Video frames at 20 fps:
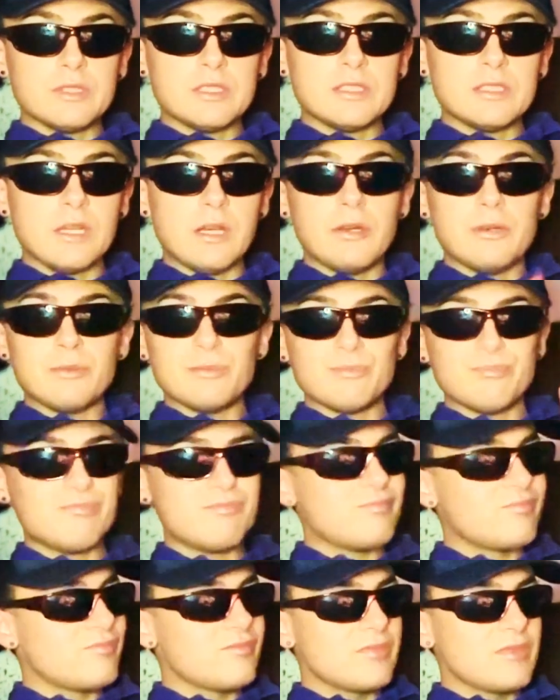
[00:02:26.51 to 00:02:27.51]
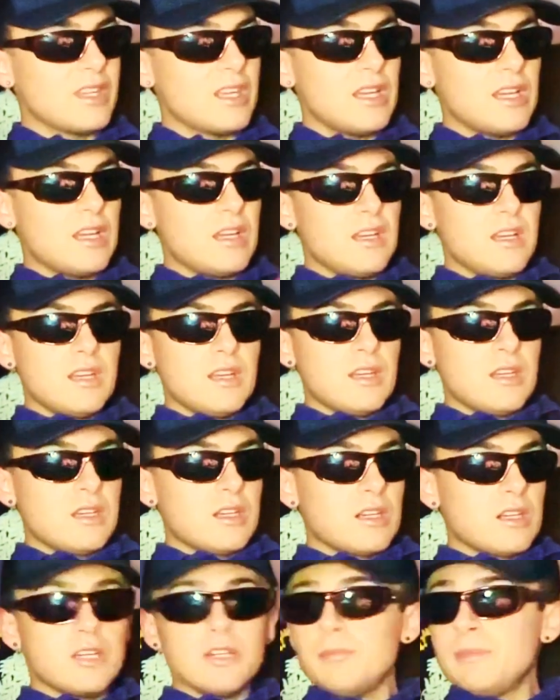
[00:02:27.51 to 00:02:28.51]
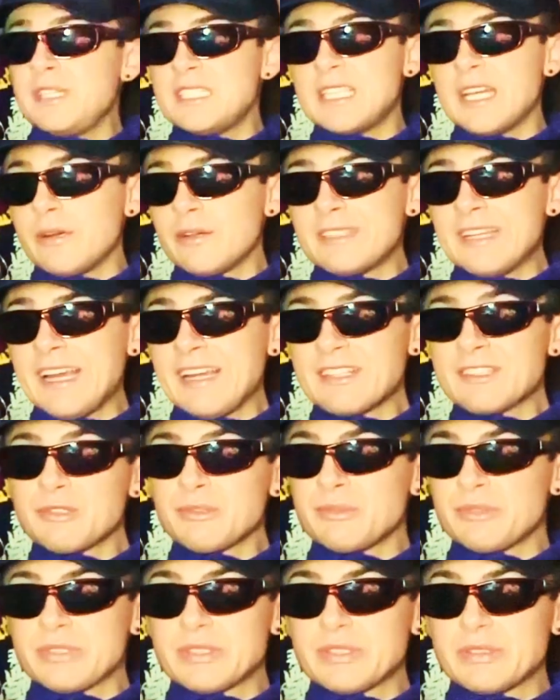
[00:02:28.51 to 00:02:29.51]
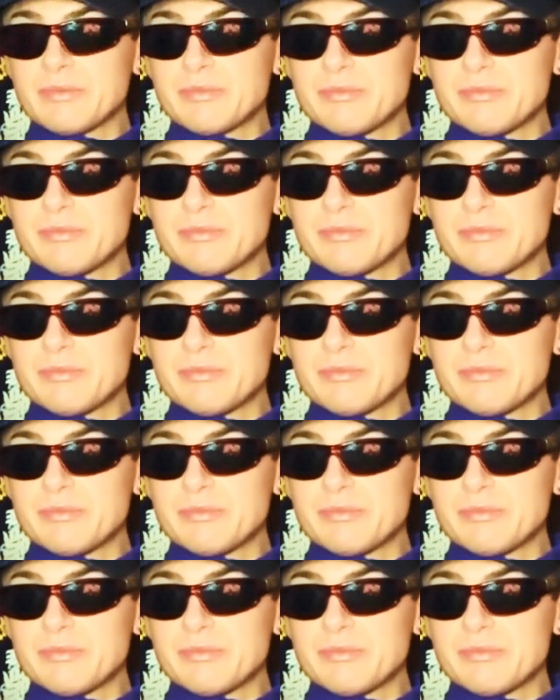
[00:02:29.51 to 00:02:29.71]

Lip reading: So, could be pterodactyls.